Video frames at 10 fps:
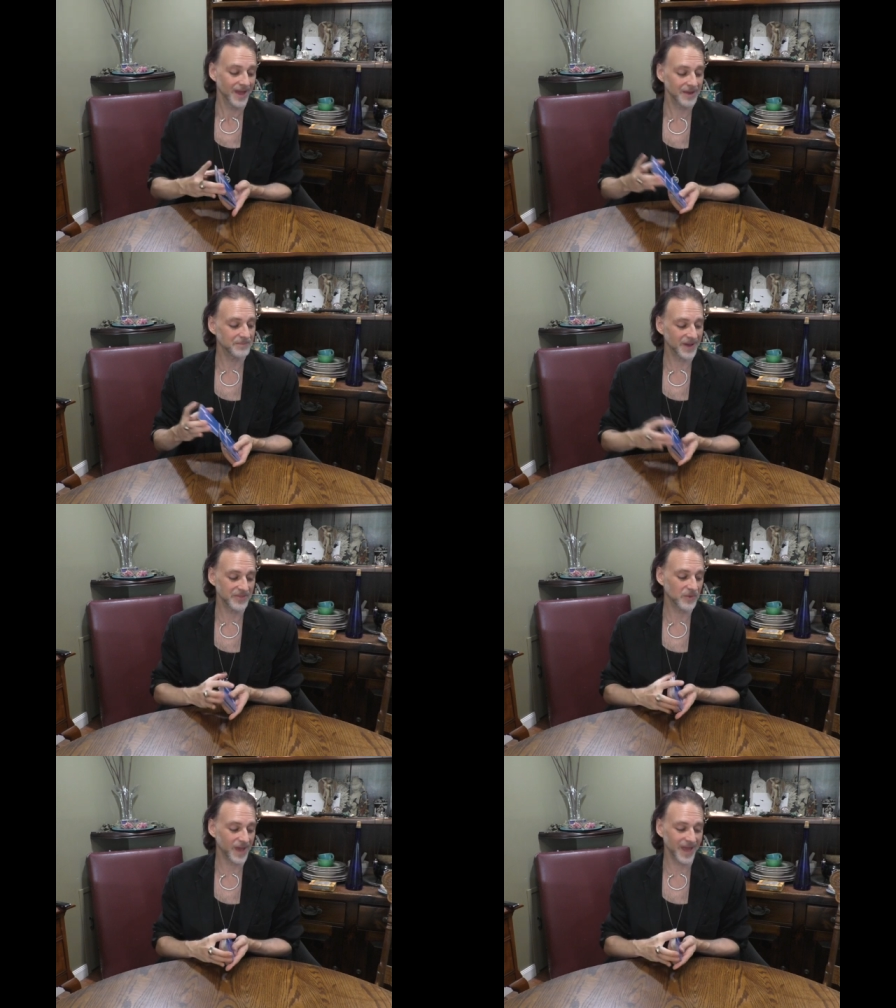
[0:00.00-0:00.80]
And by
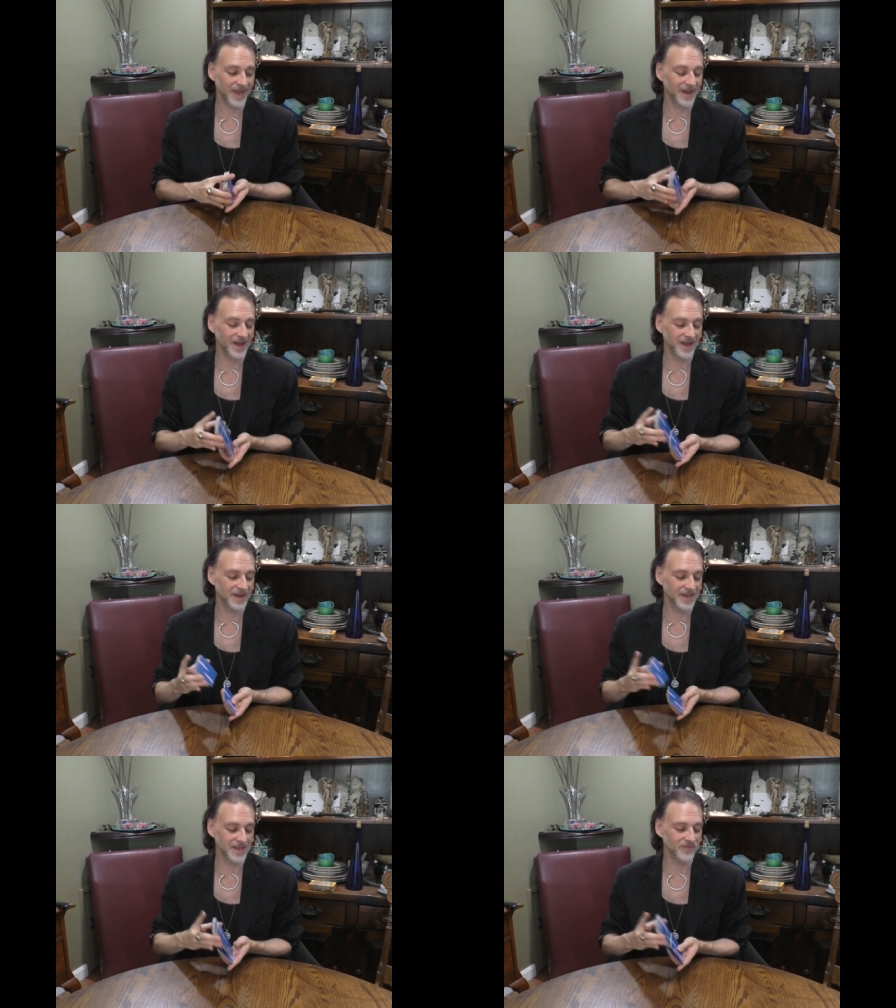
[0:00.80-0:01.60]
the way,
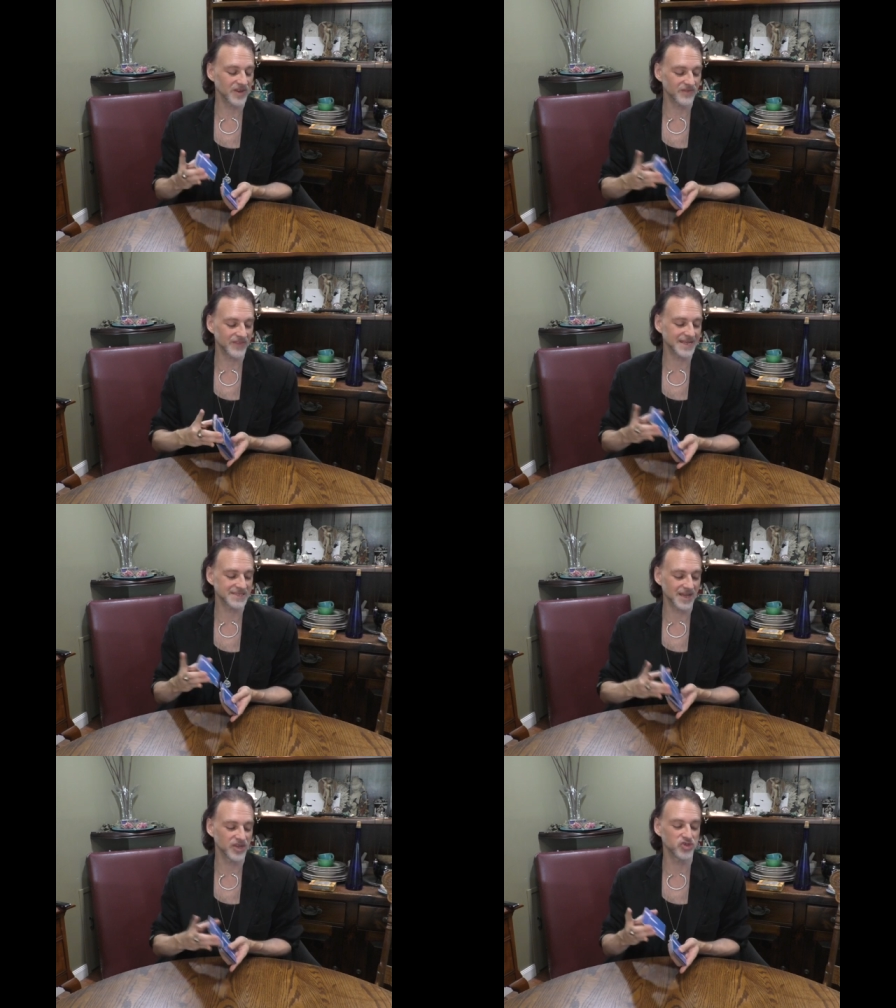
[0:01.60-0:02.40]
uh, even if
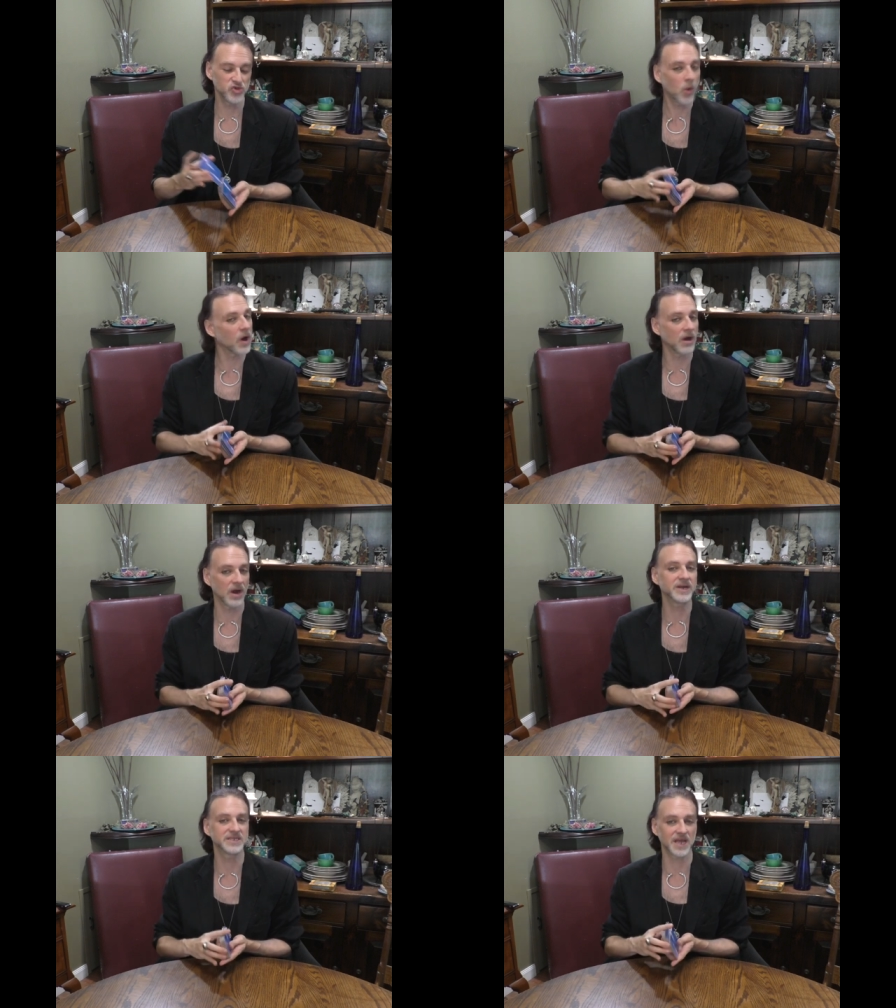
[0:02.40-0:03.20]
that's not your
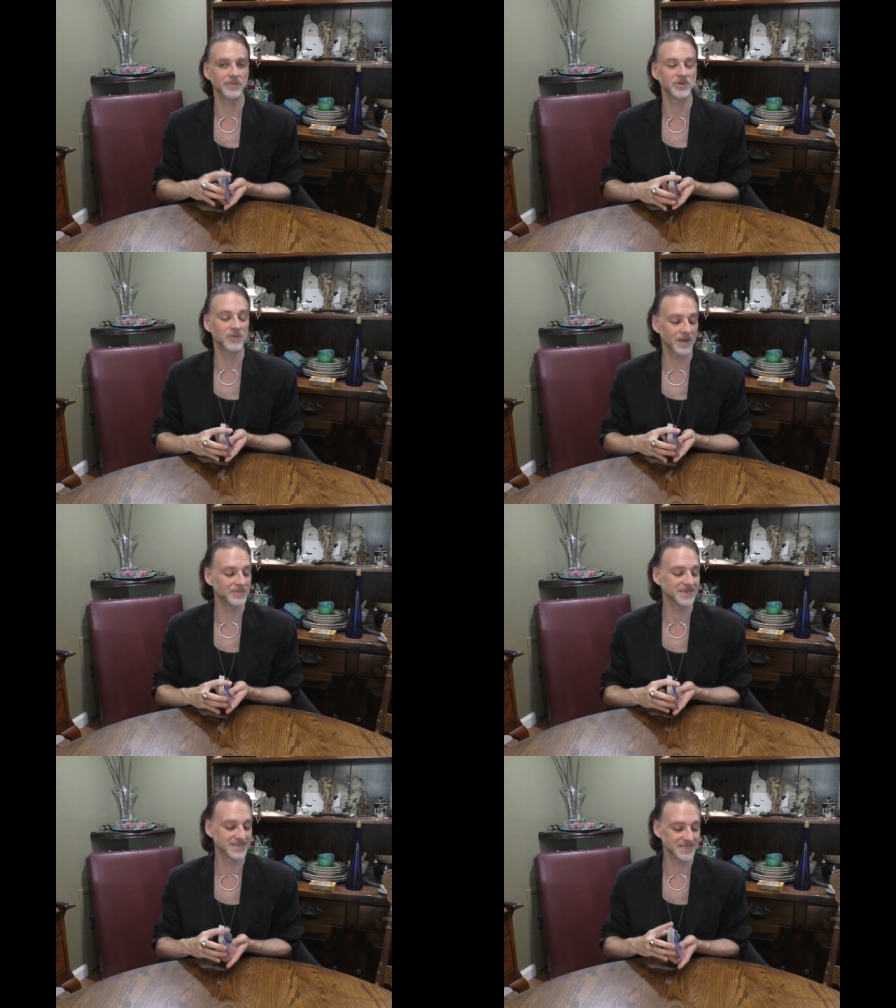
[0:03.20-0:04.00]
archetype, you might
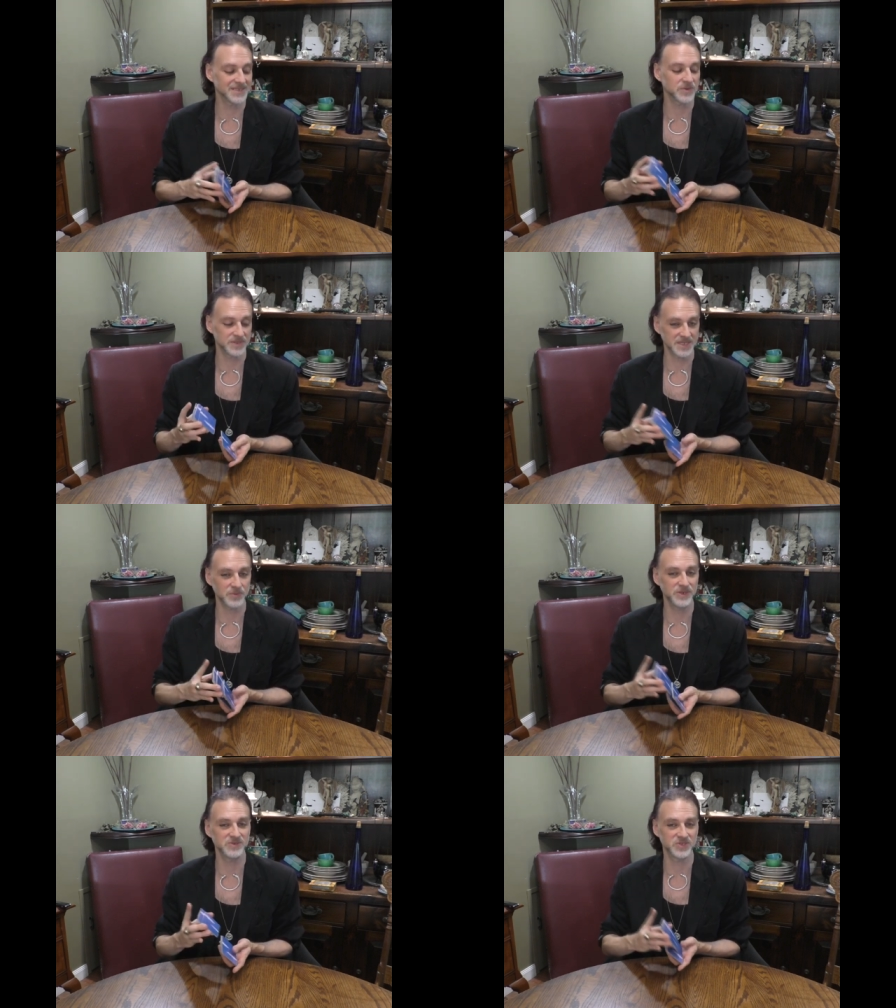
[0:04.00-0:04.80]
be dealing with
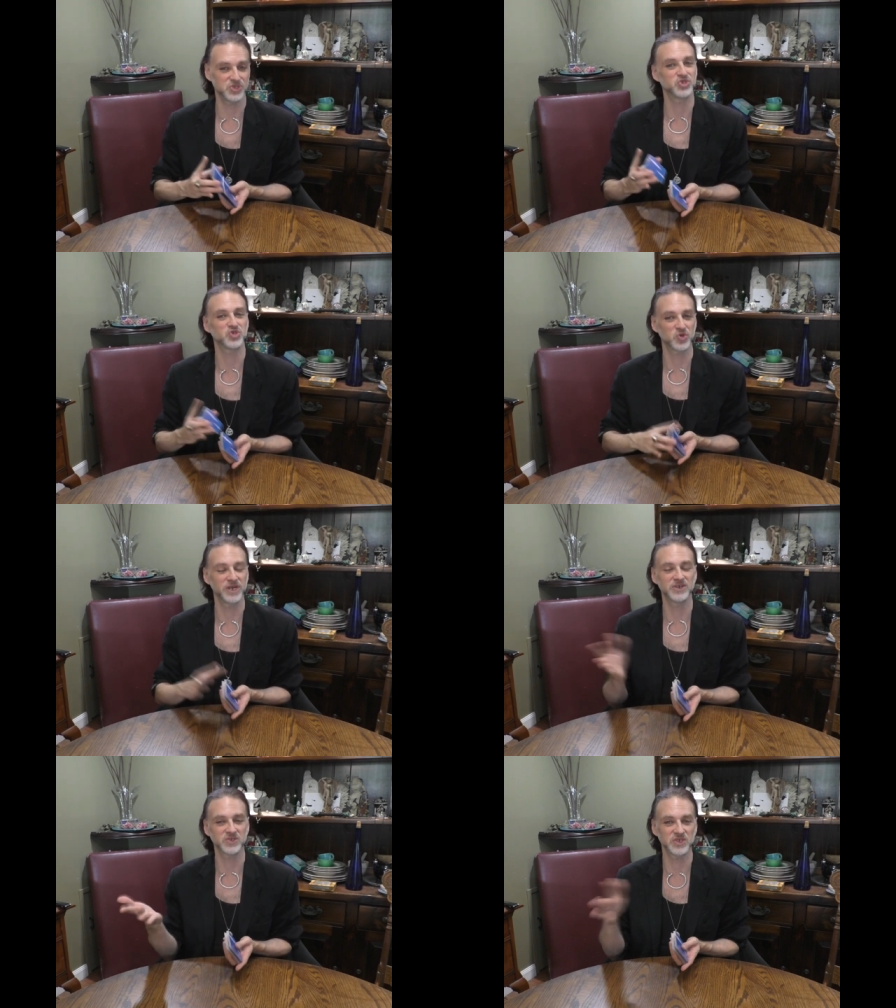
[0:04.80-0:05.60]
someone who's a
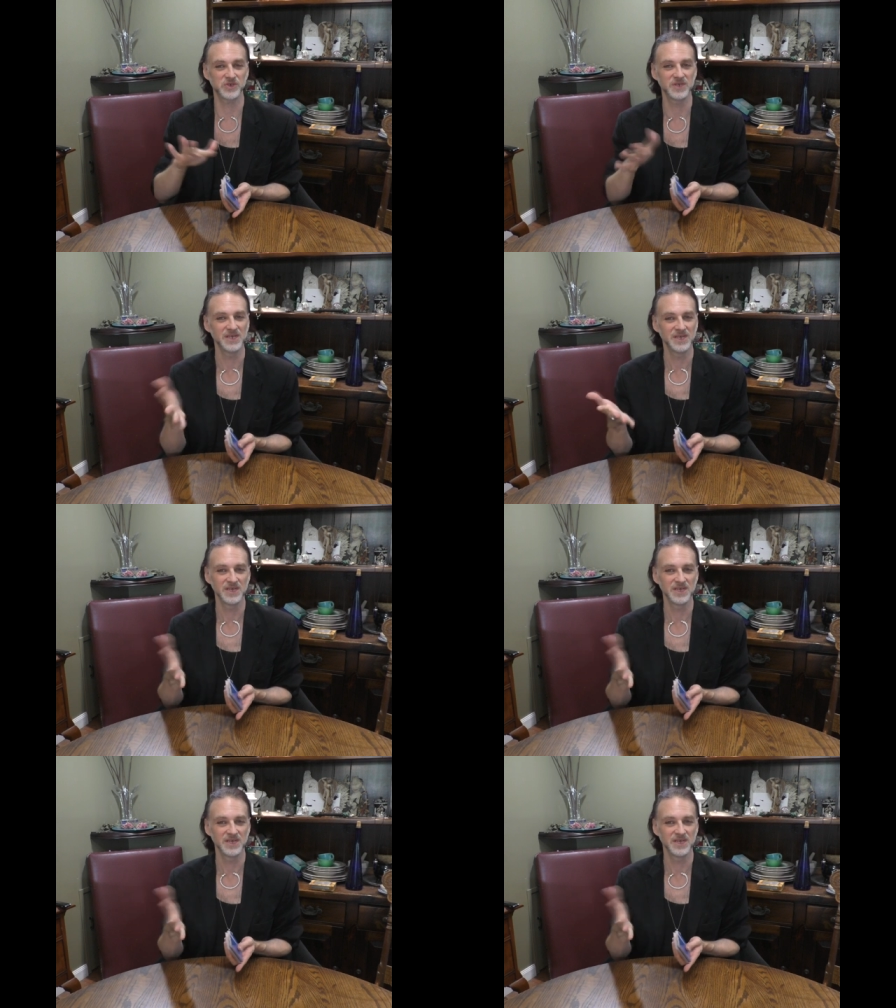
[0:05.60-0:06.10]
destroyer. So